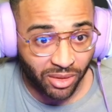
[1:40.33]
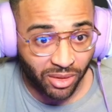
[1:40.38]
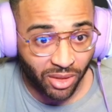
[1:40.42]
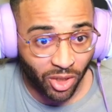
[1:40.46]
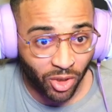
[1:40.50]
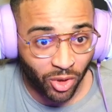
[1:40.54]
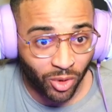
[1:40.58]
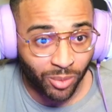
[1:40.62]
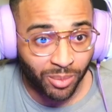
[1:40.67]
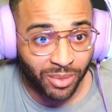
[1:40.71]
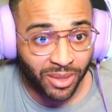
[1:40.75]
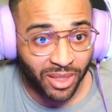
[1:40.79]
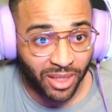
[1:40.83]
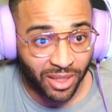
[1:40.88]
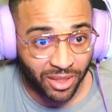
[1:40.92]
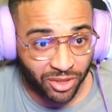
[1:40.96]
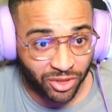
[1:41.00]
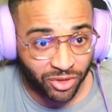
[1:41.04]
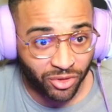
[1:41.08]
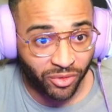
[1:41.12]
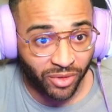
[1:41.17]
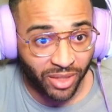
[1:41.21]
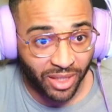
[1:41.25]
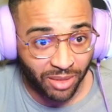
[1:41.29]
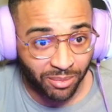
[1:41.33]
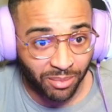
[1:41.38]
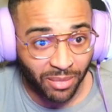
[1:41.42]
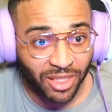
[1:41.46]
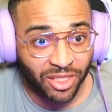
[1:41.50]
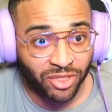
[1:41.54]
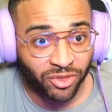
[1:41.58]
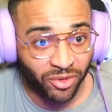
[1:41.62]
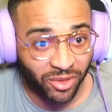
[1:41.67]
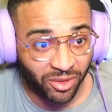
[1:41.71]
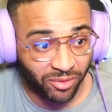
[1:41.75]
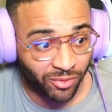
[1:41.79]
OBS screen, my
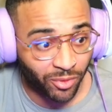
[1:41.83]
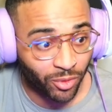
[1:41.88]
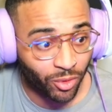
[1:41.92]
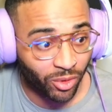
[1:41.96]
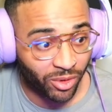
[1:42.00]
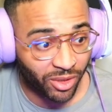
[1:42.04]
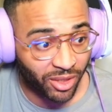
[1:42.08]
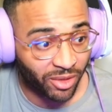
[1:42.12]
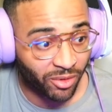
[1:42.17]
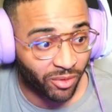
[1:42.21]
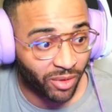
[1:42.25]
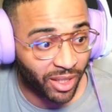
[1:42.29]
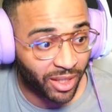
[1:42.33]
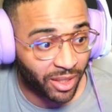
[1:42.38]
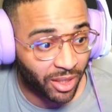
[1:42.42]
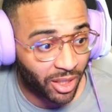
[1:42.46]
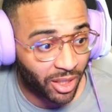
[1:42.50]
screen recording, right?